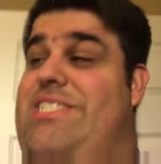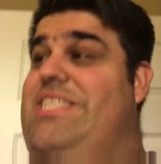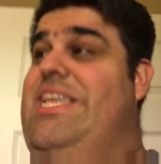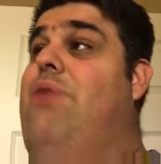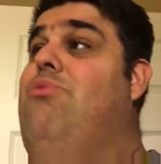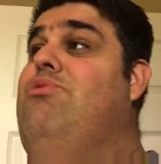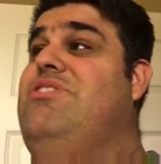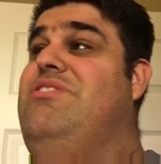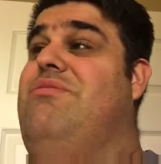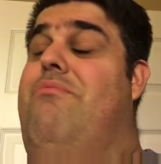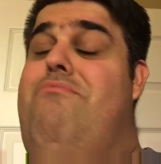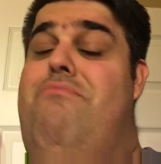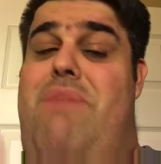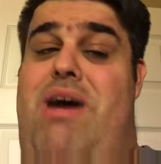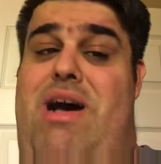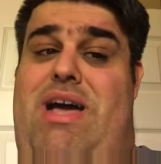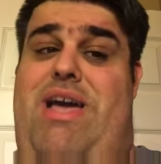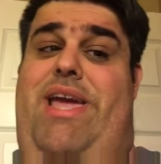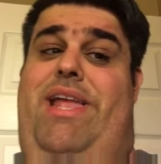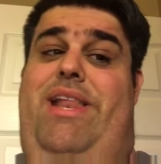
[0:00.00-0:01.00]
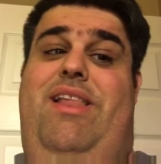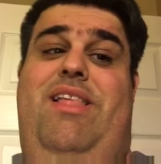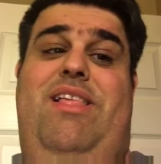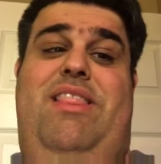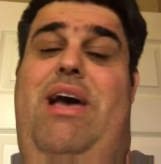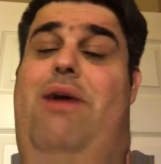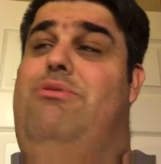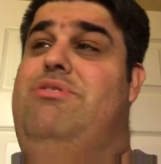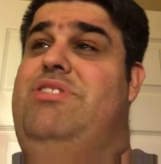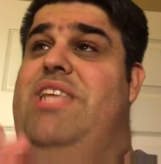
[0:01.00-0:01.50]
That was mine.
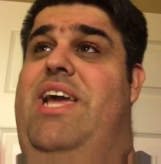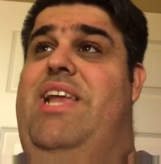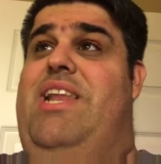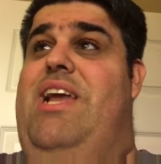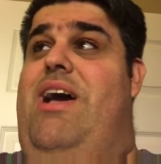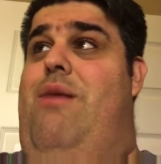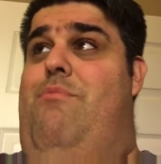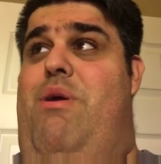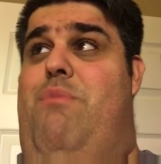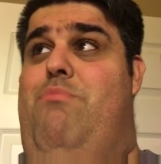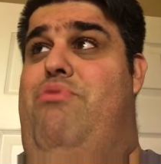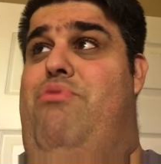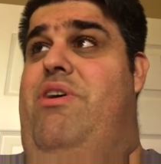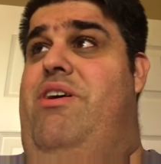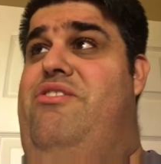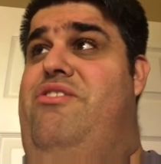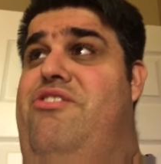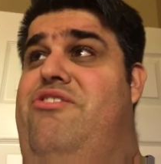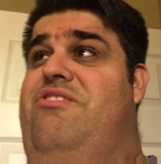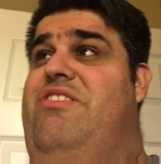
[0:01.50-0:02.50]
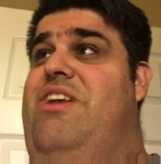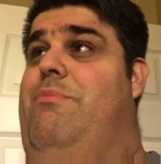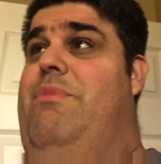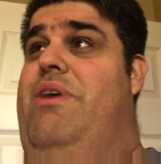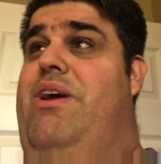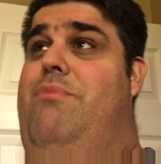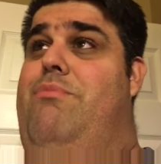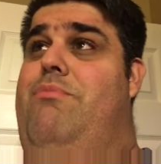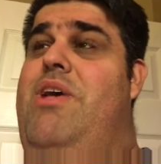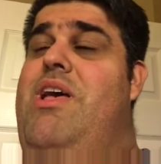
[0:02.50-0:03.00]
That was like not my brother's, not
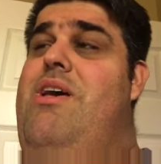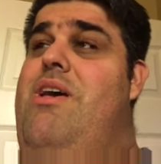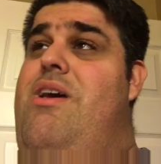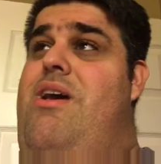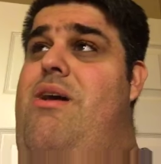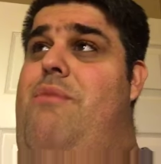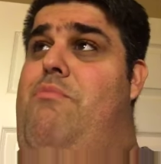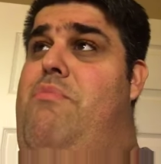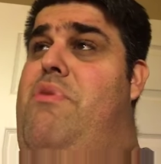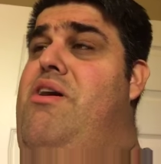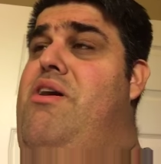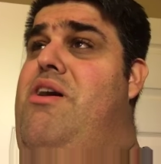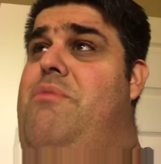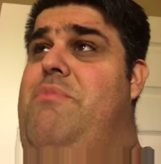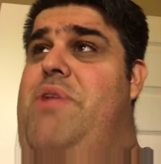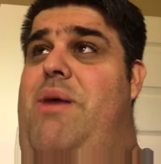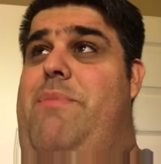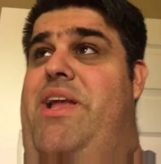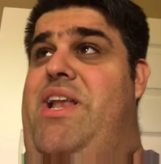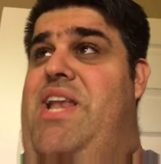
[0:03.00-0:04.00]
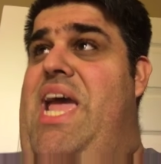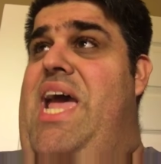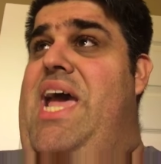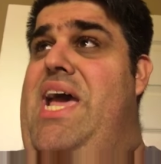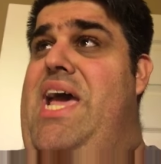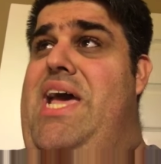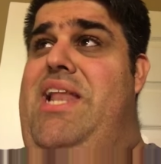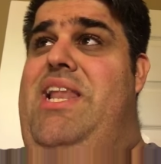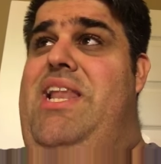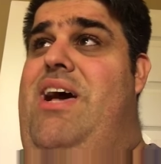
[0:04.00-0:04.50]
my mom, not my
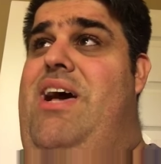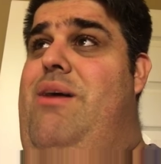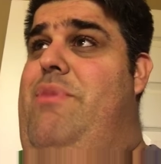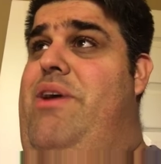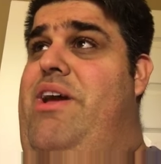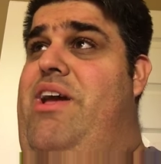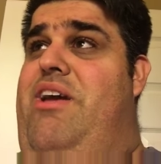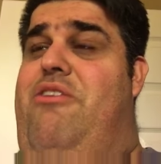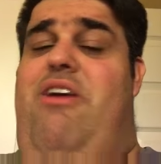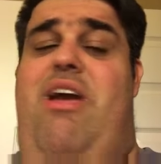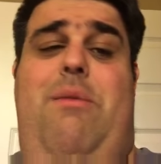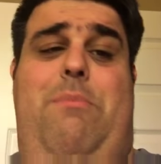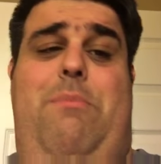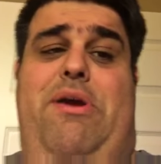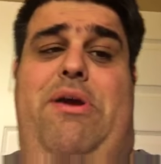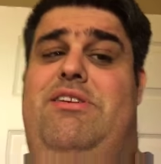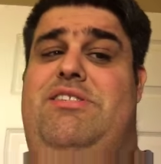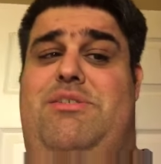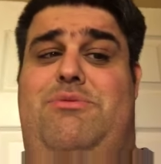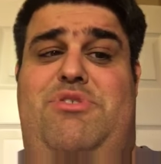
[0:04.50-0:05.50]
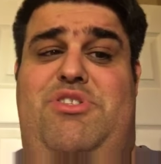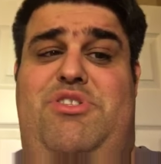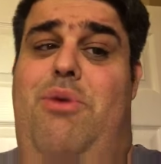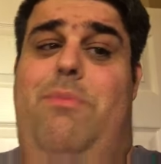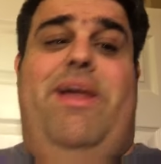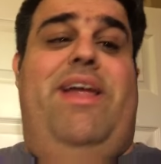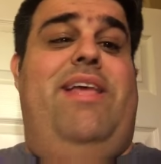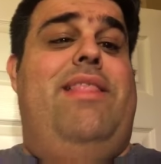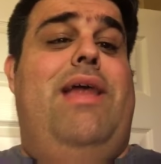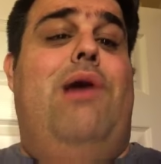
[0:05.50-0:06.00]
dad, not my grandparents. It was
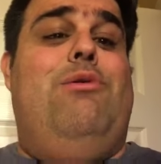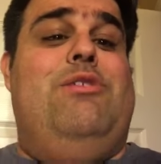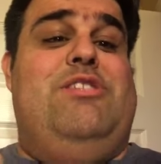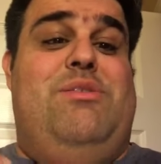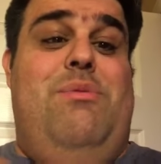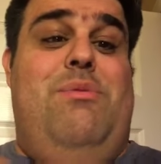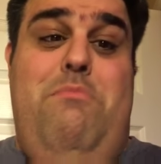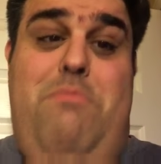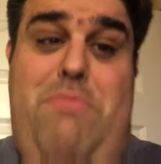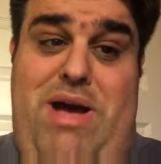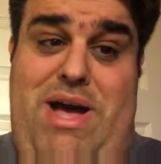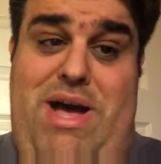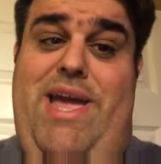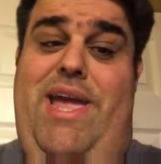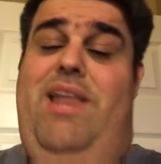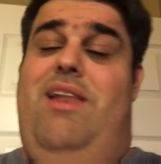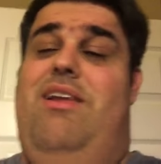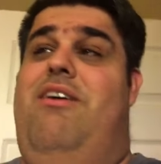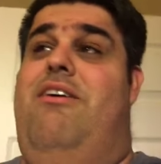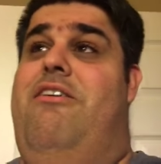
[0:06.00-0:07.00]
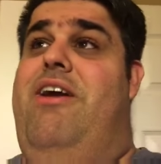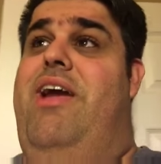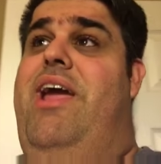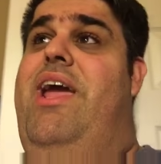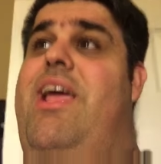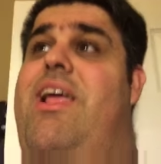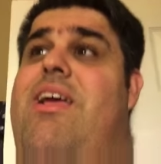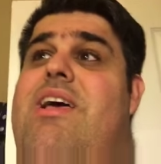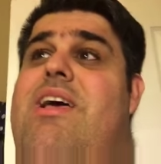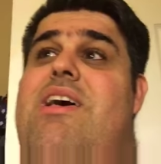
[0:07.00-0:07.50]
nobody. That was mine, all
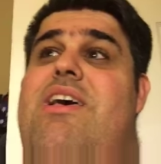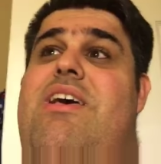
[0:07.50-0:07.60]
right?